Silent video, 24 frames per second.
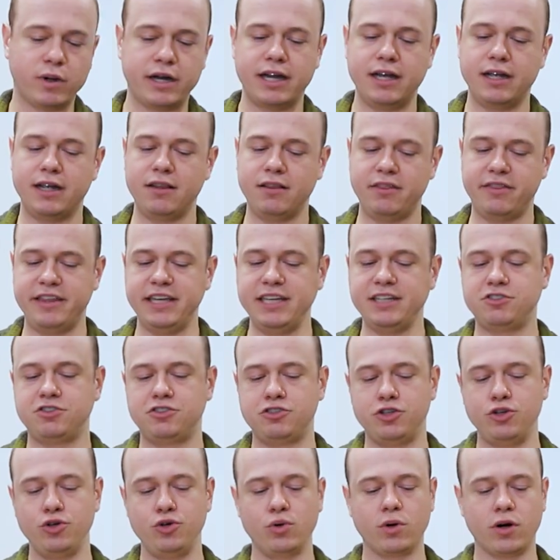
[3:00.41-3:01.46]
why these
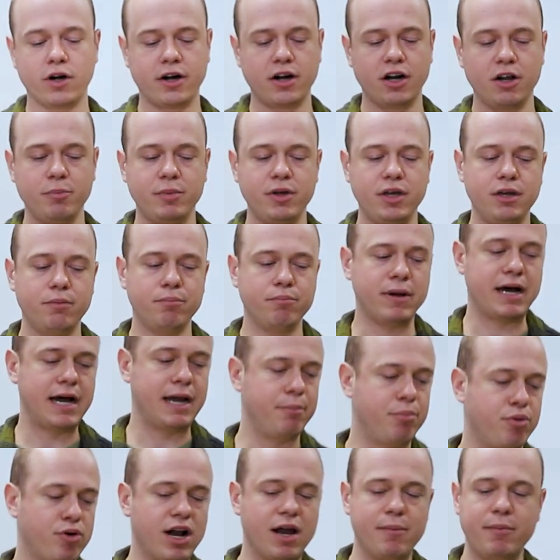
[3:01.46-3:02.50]
two are gonna be
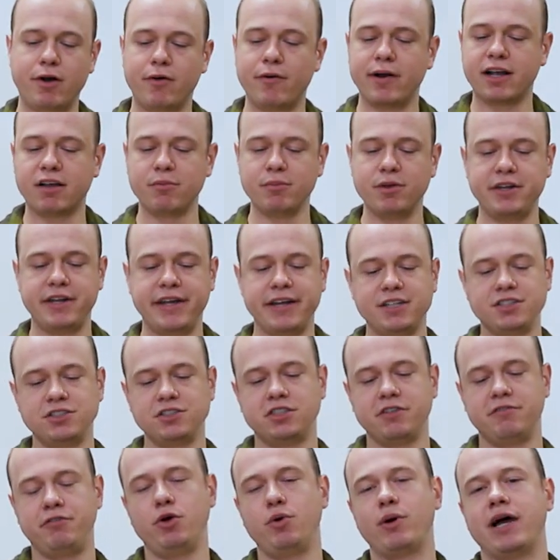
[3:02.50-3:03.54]
my primary
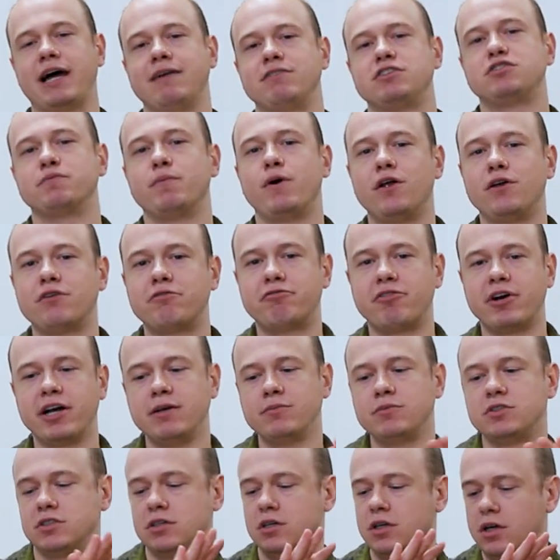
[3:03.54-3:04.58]
recommendations if you have smaller
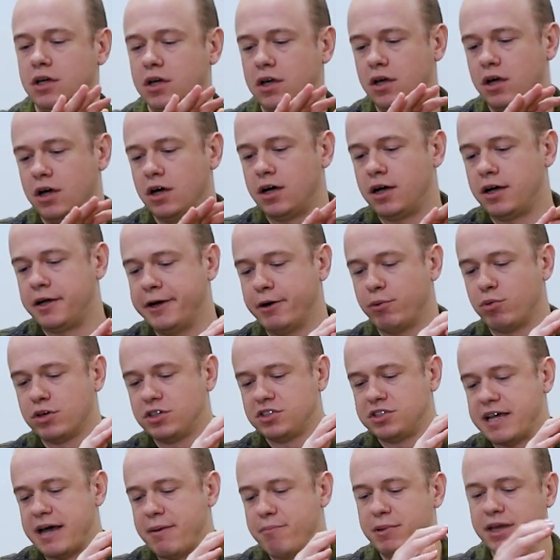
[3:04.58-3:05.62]
frames. Uh, now what
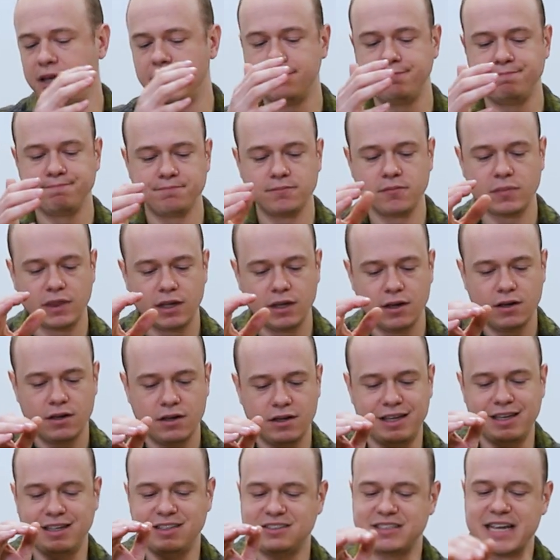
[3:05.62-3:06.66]
does that mean?
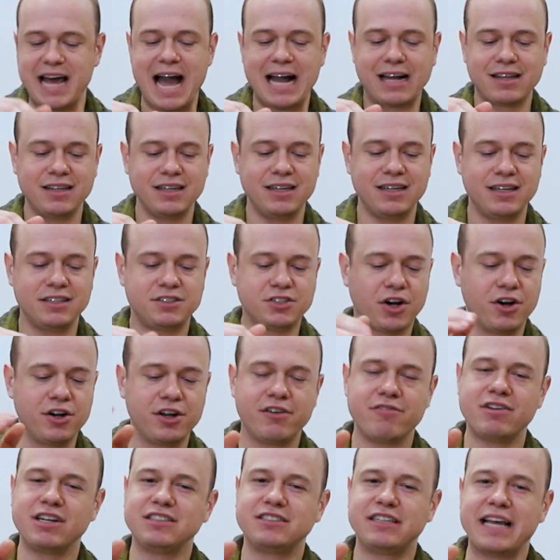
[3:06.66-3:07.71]
Exactly, it's hard
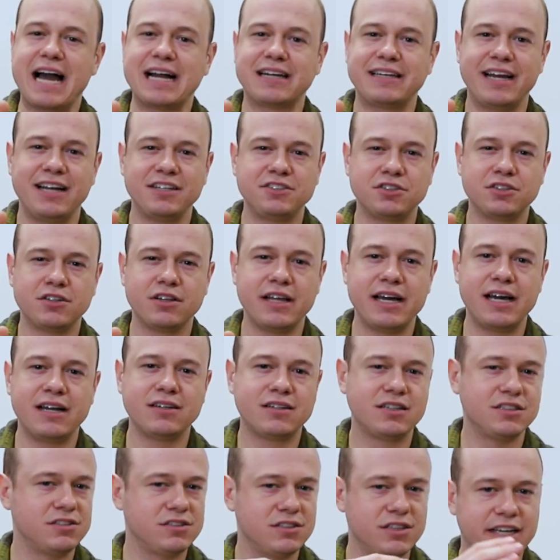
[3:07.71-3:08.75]
to give an exact answer to that
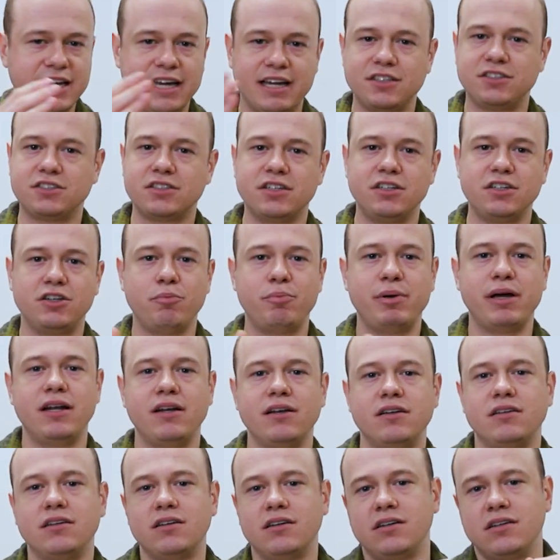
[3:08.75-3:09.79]
because again, it's gonna
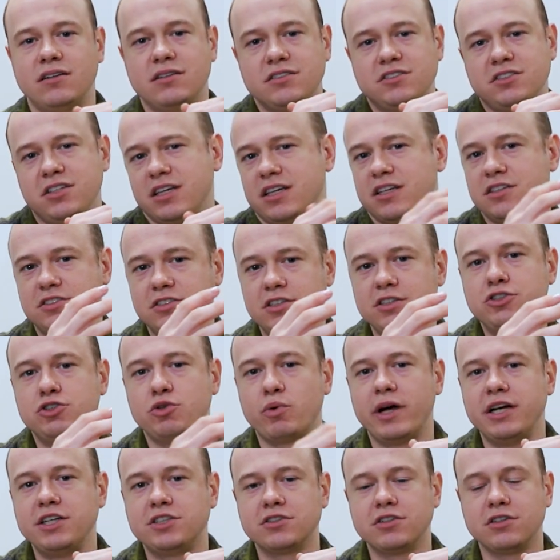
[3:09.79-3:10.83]
depend, uh, it's like a
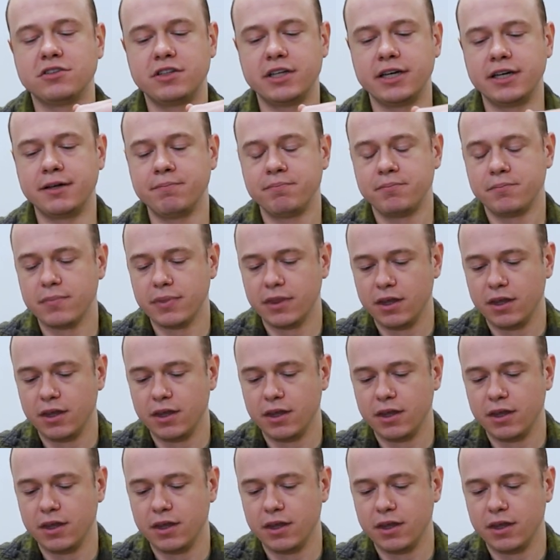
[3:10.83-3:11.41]
situational thing.